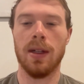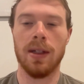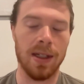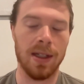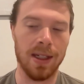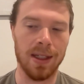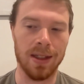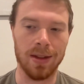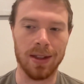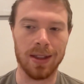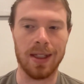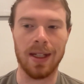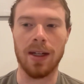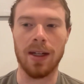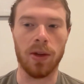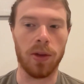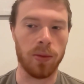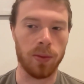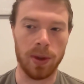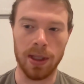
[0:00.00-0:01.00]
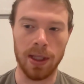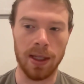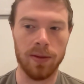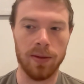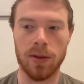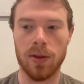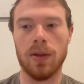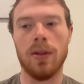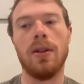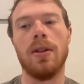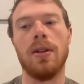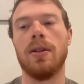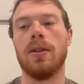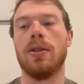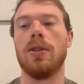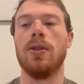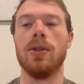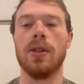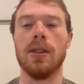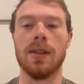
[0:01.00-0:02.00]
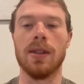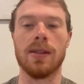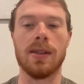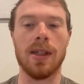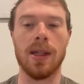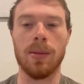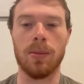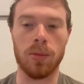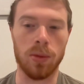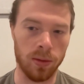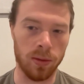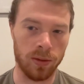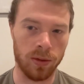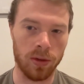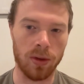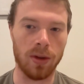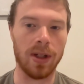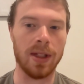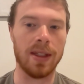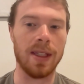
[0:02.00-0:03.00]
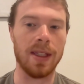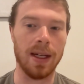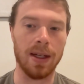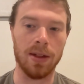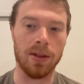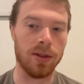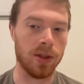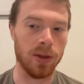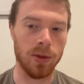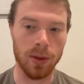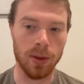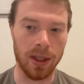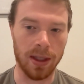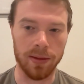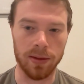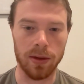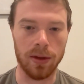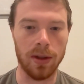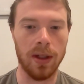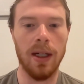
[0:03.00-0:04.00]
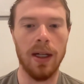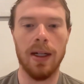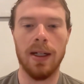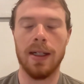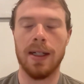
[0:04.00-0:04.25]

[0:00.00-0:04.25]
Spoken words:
either at the L3 level using the same prover or at the L2 level,